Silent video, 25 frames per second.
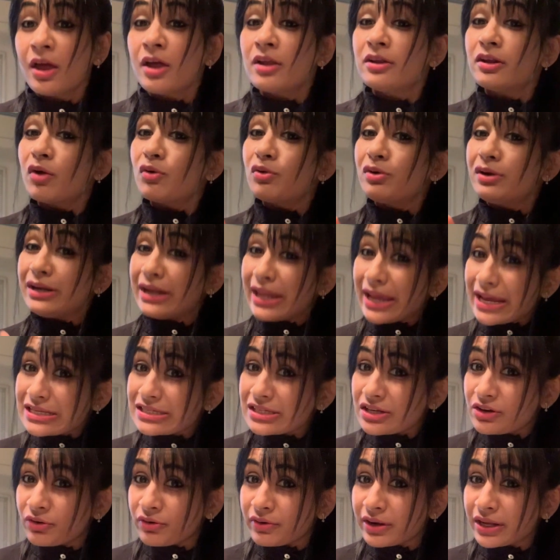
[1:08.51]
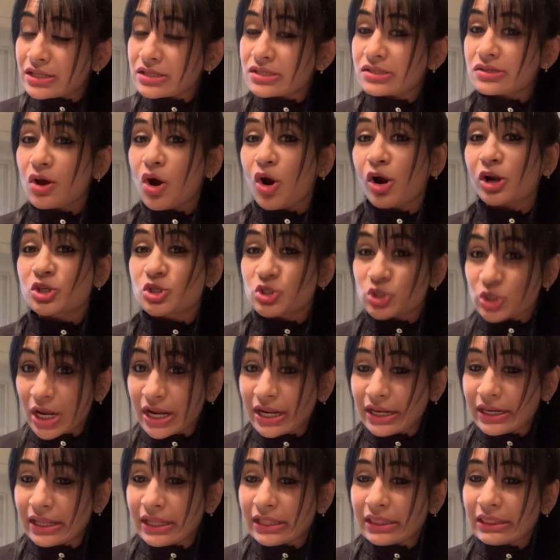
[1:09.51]
Now, nasal rinse or
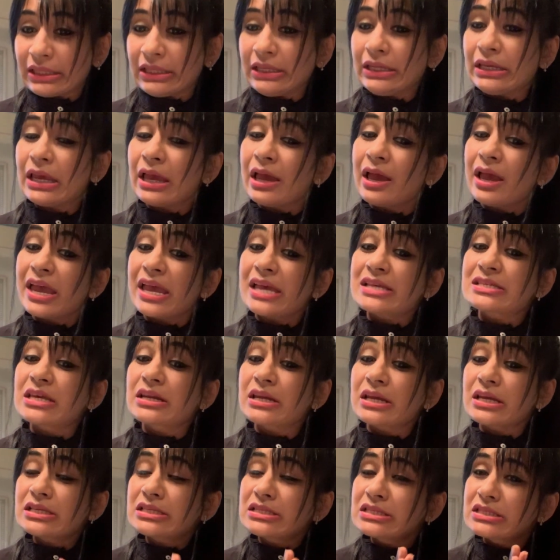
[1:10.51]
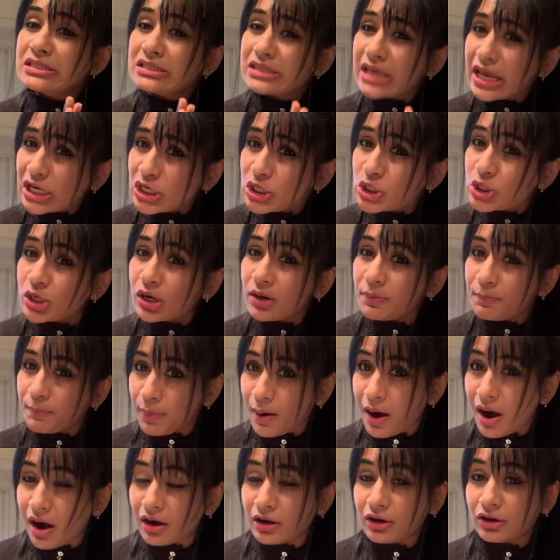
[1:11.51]
Jal Neti is an essential
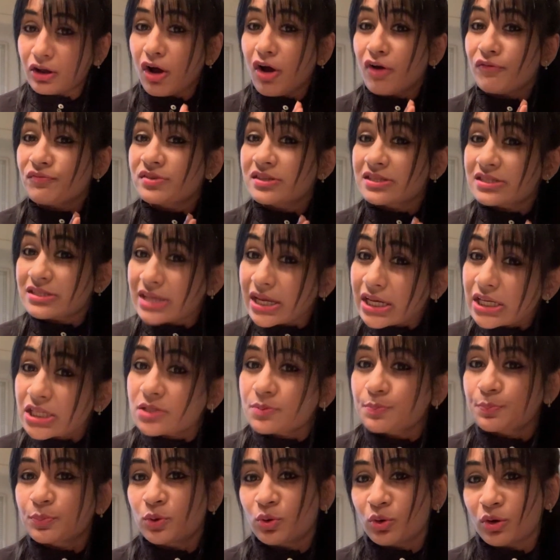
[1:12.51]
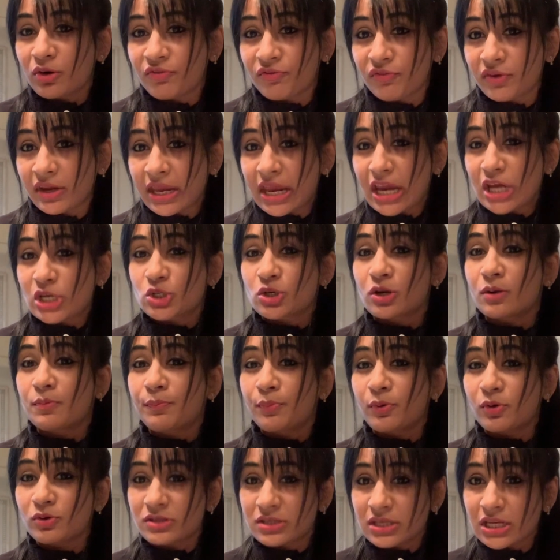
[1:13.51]
part of 6 purification
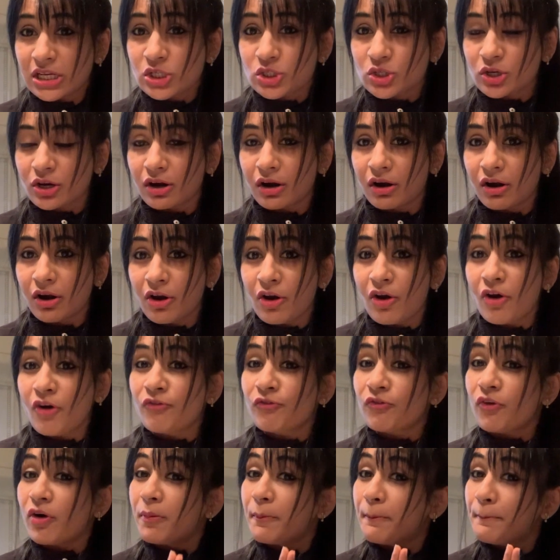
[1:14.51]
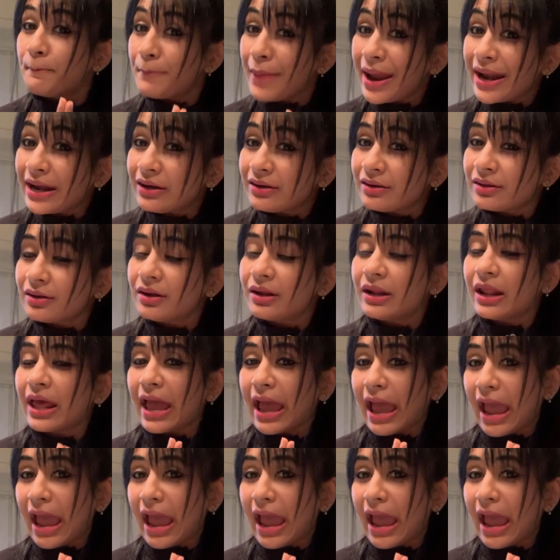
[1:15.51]
procedure for mental